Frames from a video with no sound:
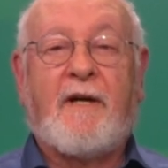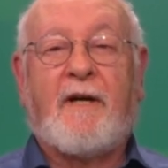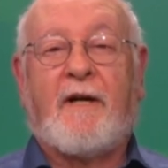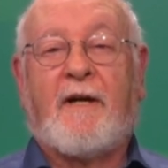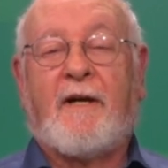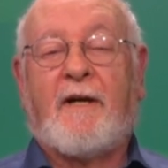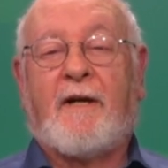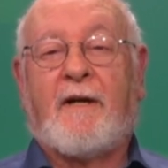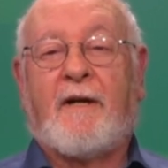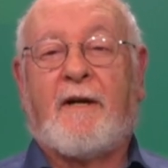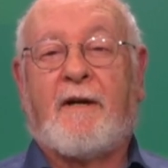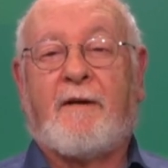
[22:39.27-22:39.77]

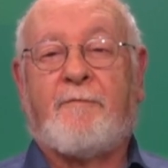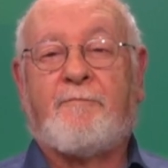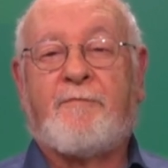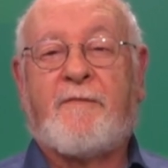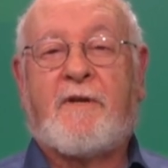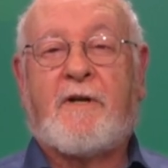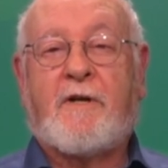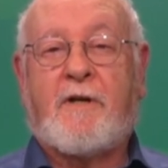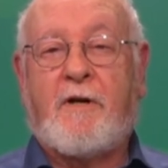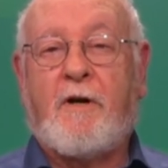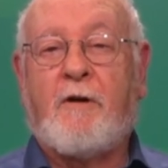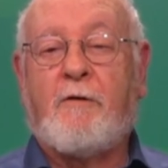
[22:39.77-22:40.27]

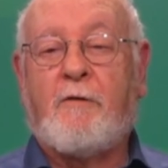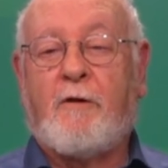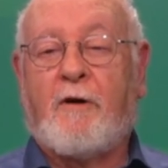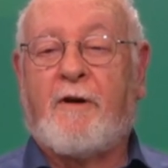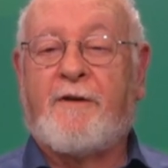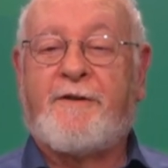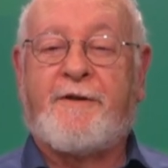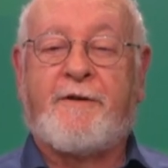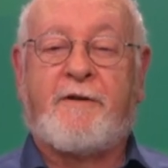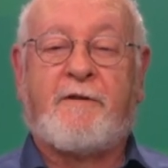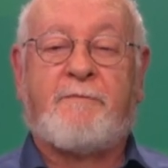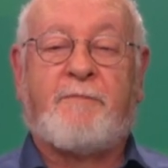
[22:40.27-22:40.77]

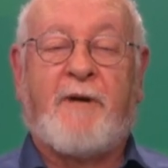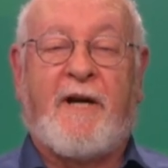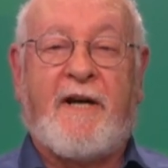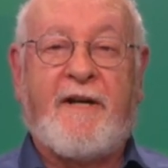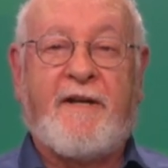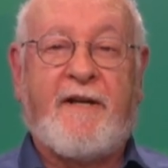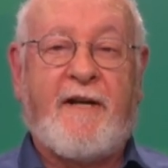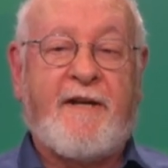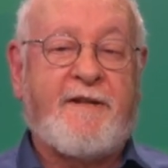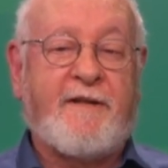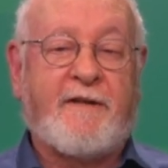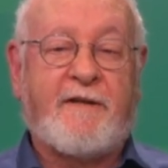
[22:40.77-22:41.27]
co-authored
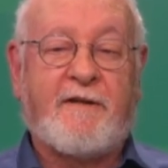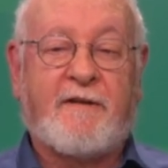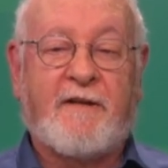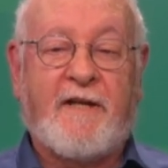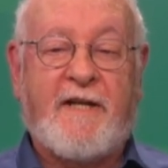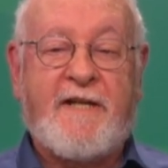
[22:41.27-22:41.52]
by Nathan